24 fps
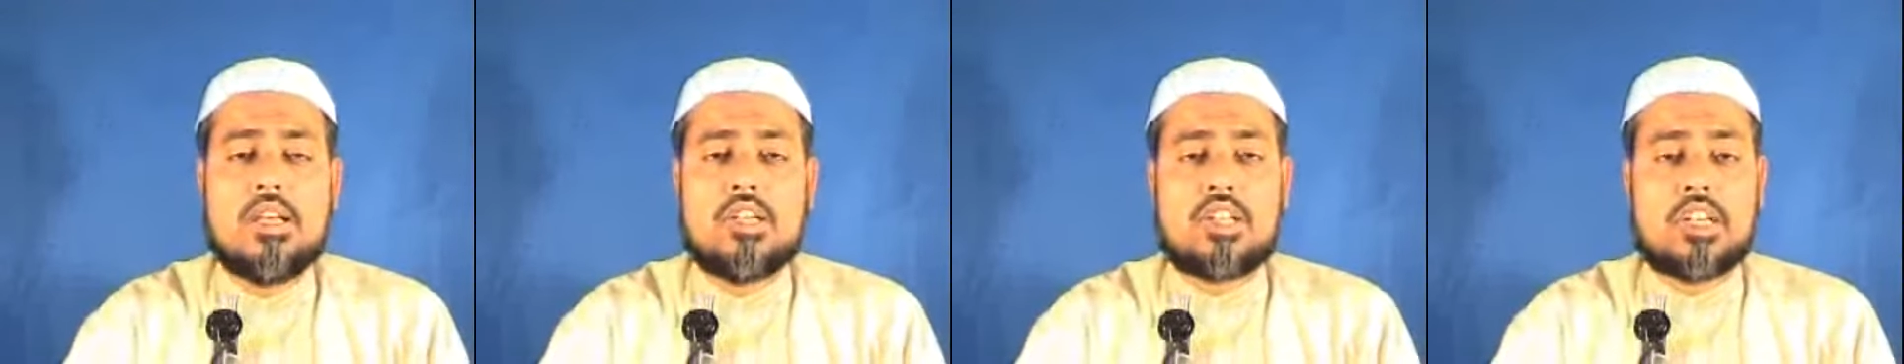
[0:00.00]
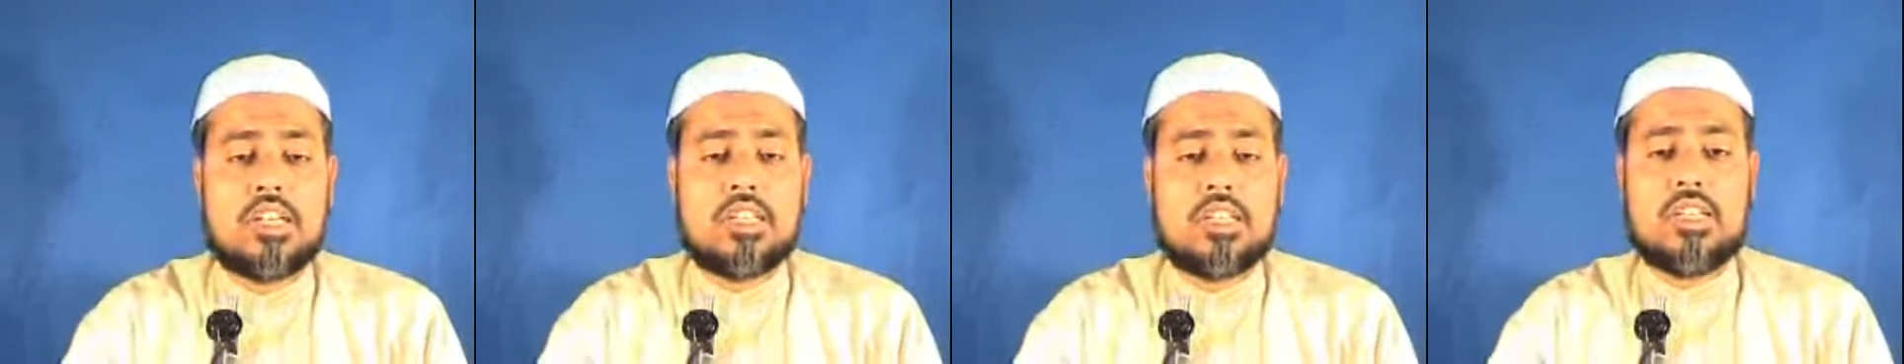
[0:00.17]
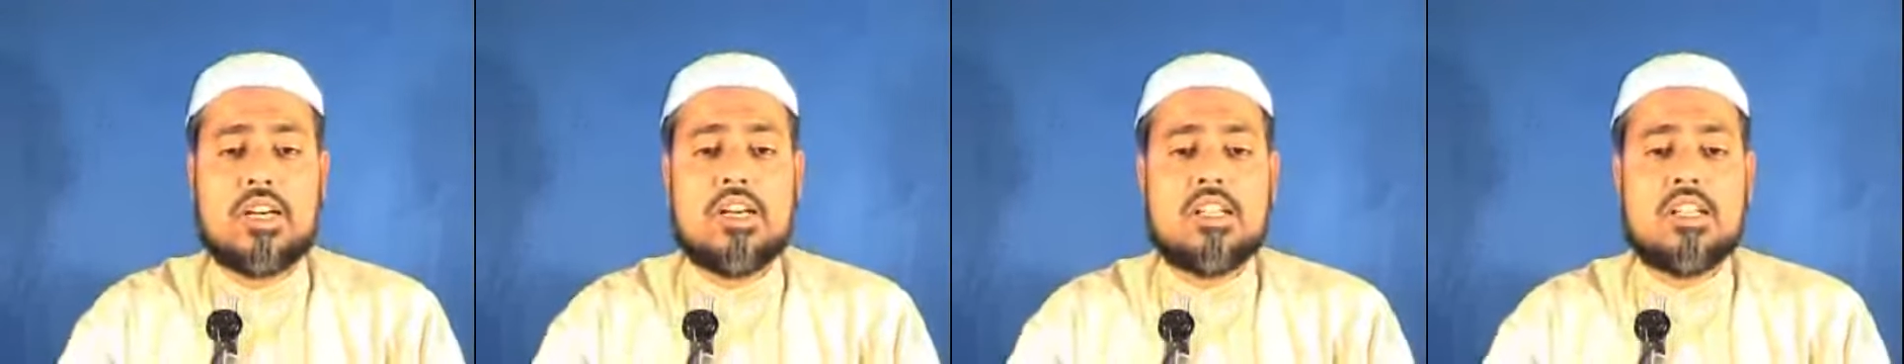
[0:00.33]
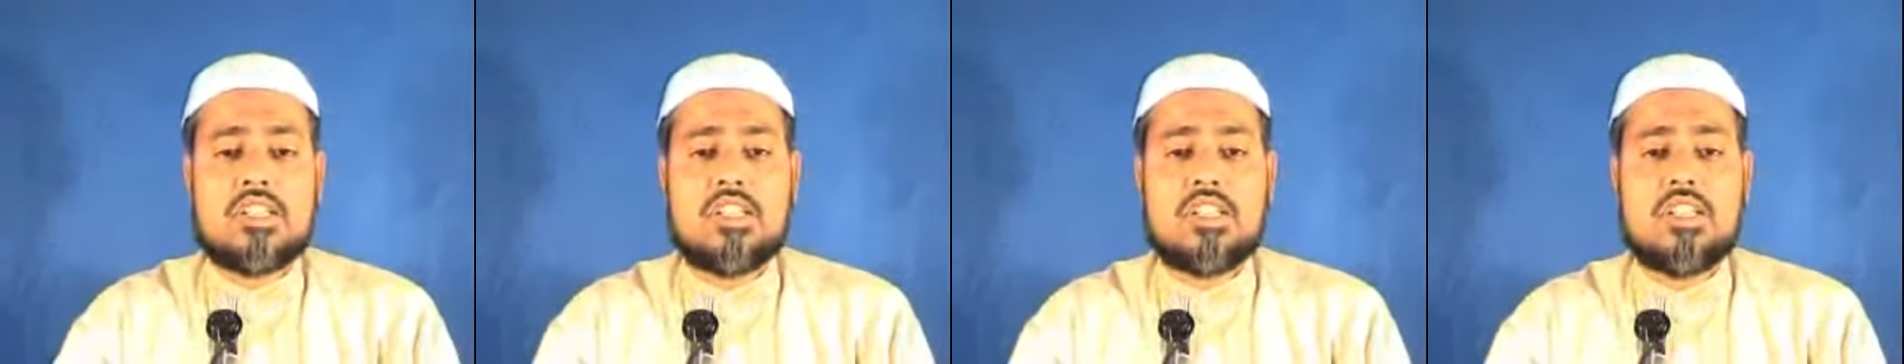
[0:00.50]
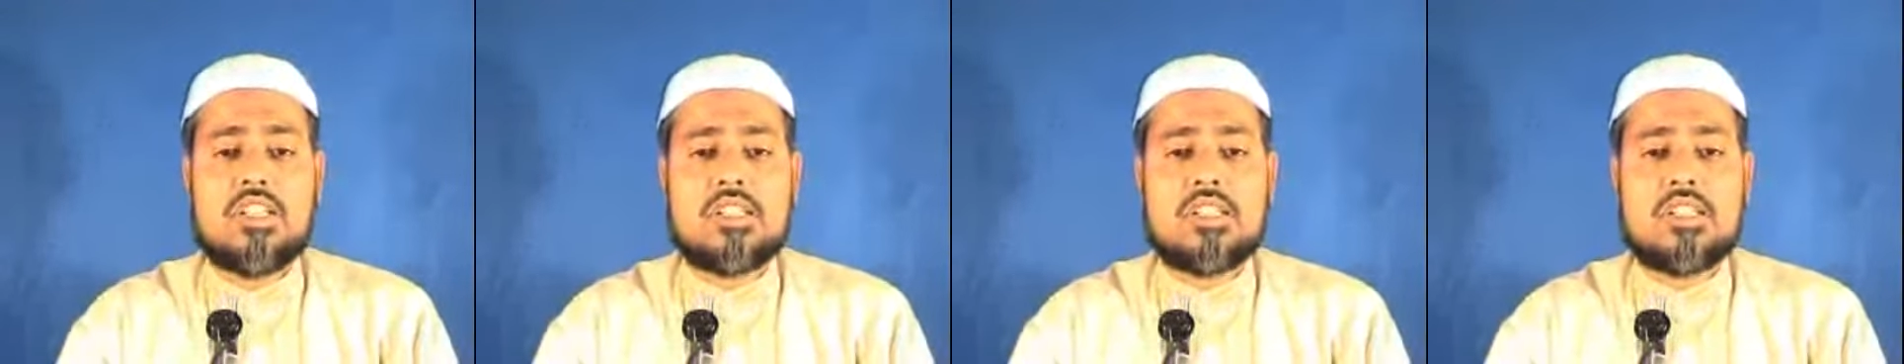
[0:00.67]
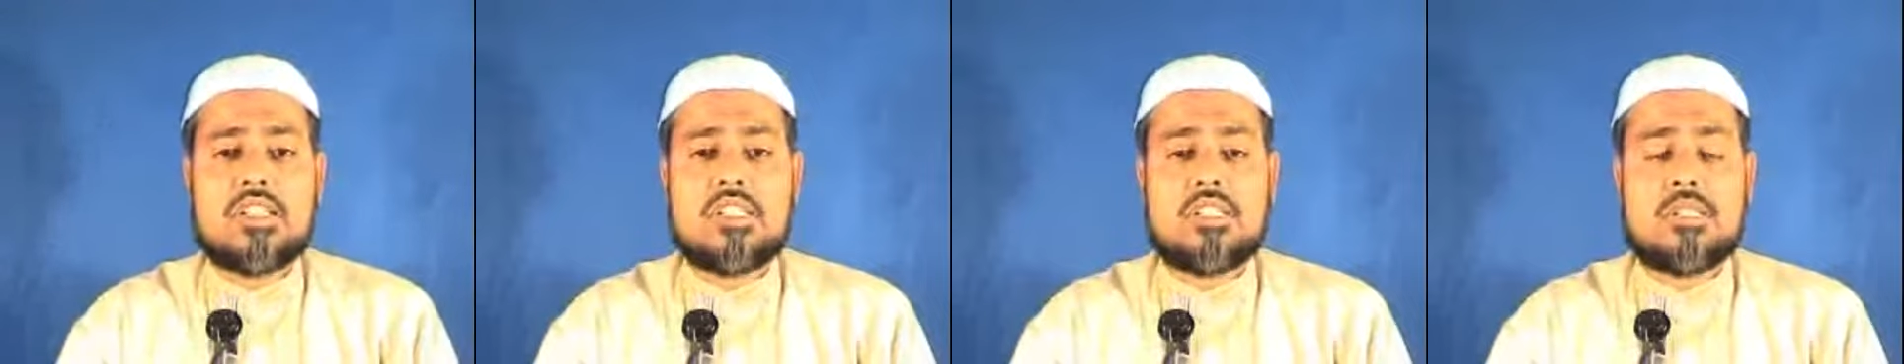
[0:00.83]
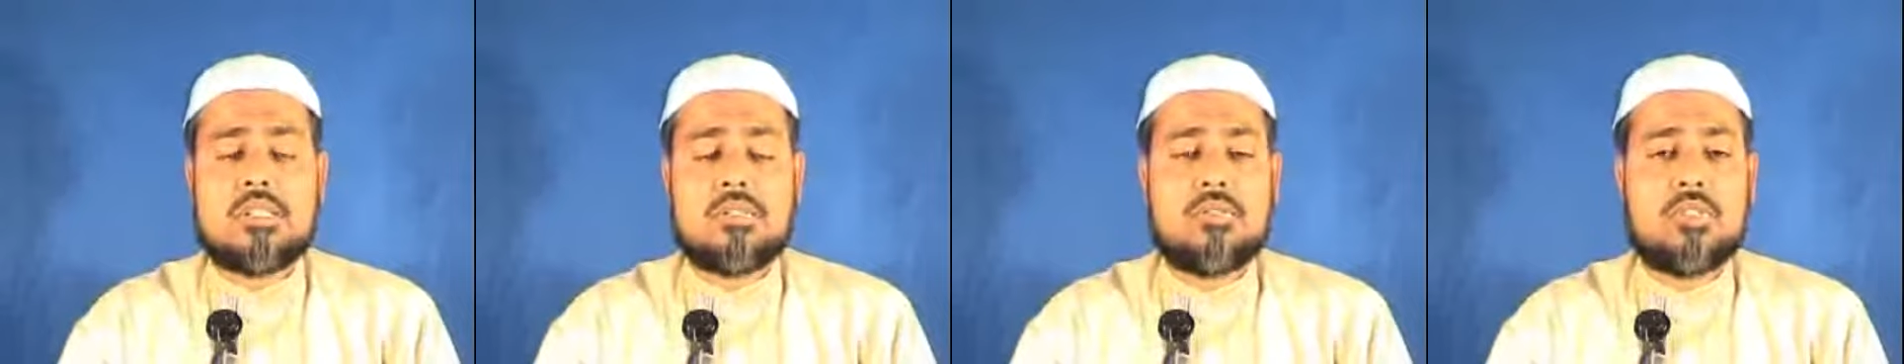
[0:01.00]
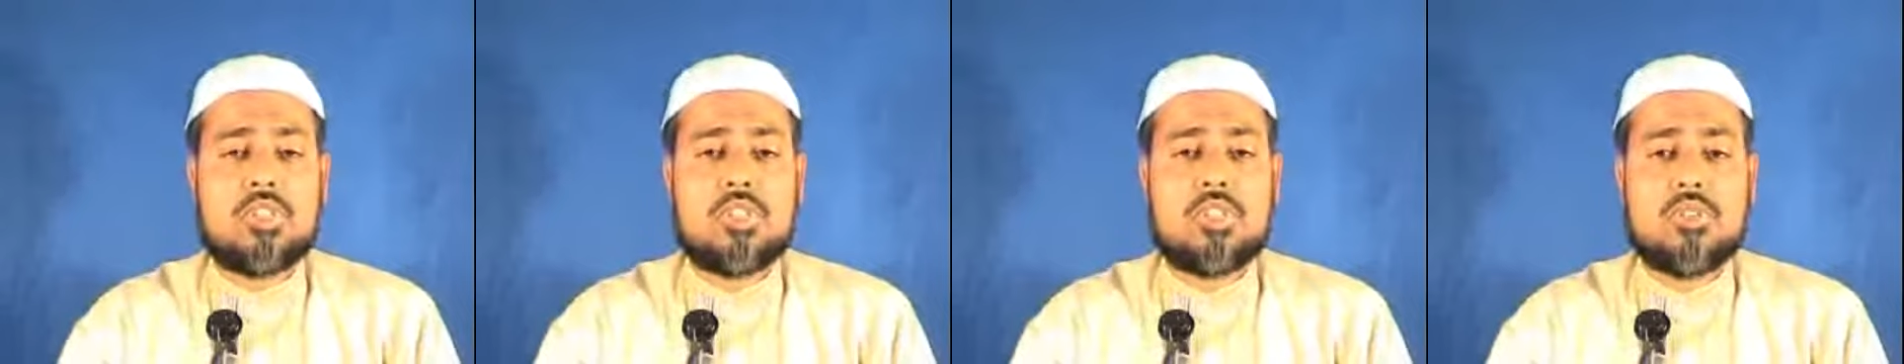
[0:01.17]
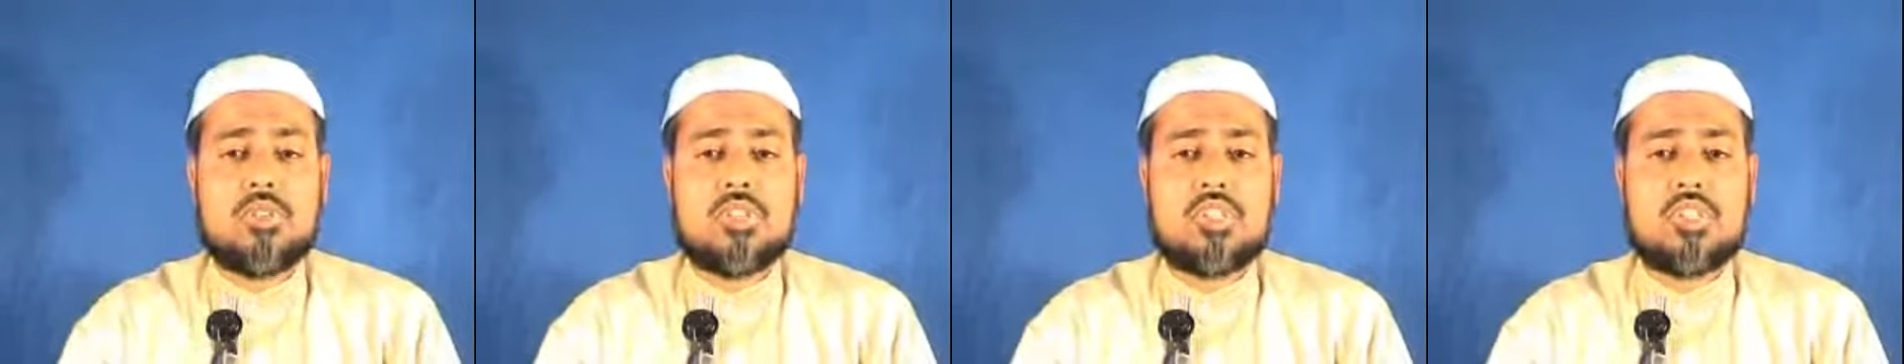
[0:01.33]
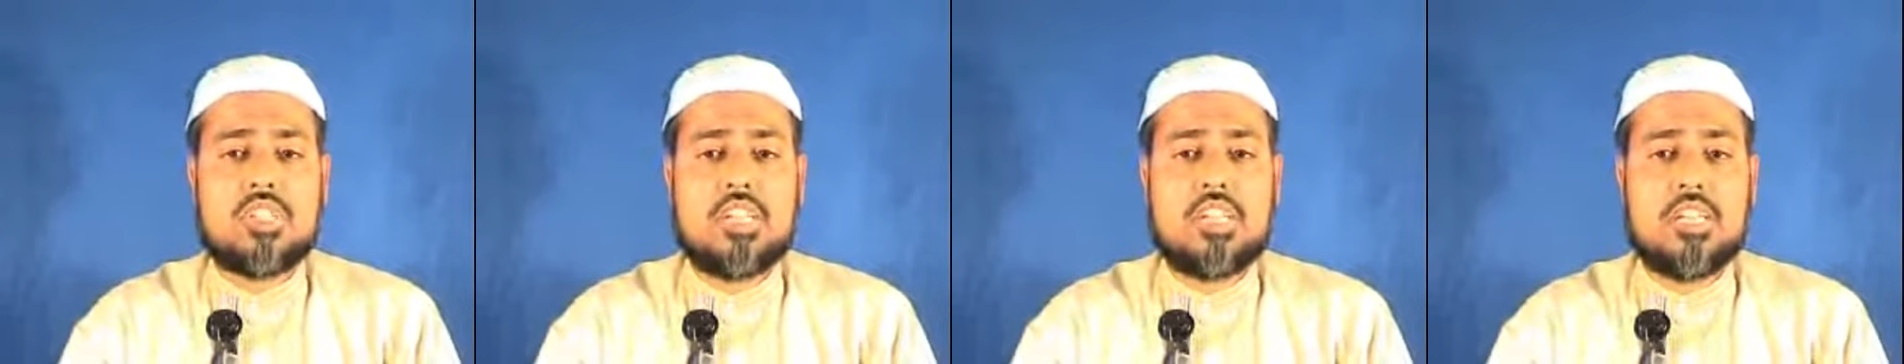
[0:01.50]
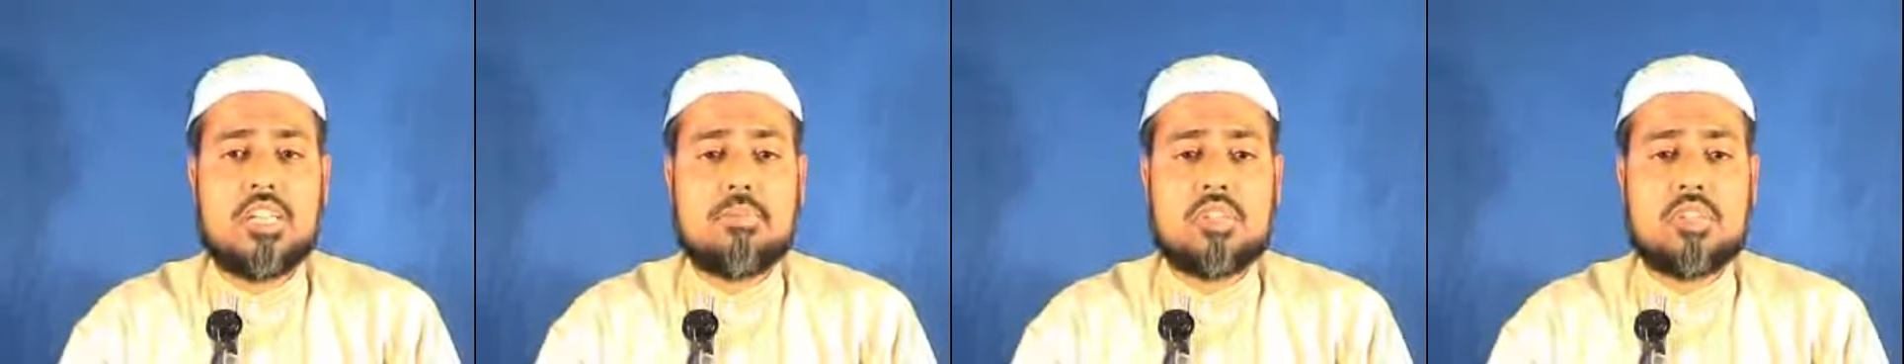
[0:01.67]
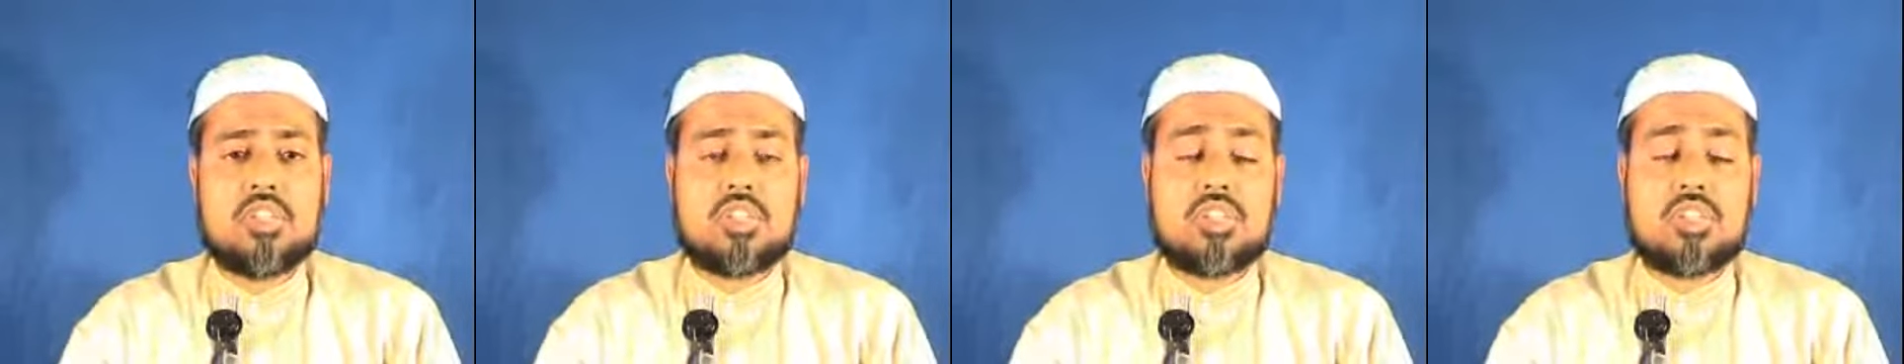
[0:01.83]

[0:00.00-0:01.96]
Shaitan sees us, we don't see him,